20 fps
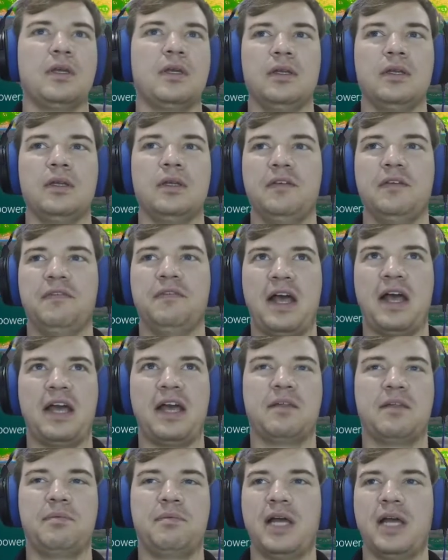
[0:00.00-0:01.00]
you fly to the
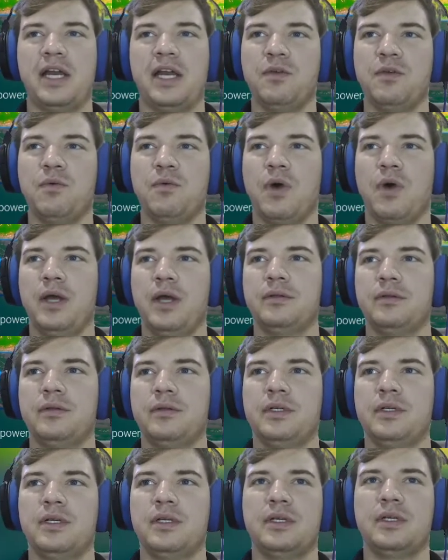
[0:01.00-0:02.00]
planet you want,
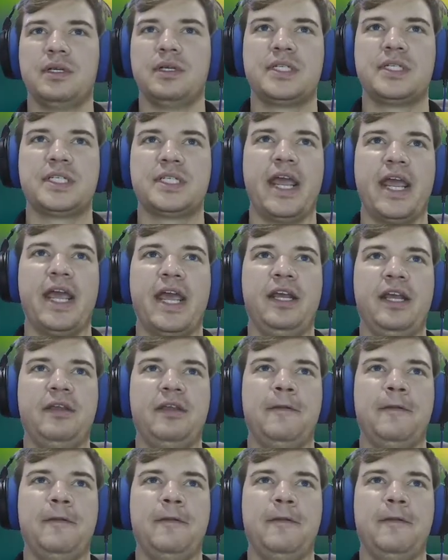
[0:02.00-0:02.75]
scan it.